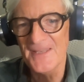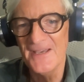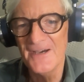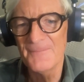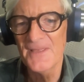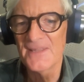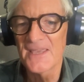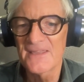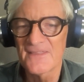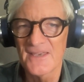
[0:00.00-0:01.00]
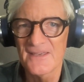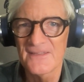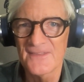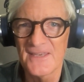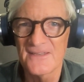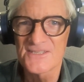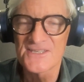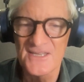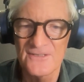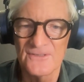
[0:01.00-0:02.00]
And their
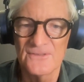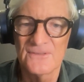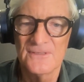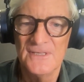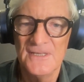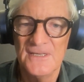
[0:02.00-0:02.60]
skill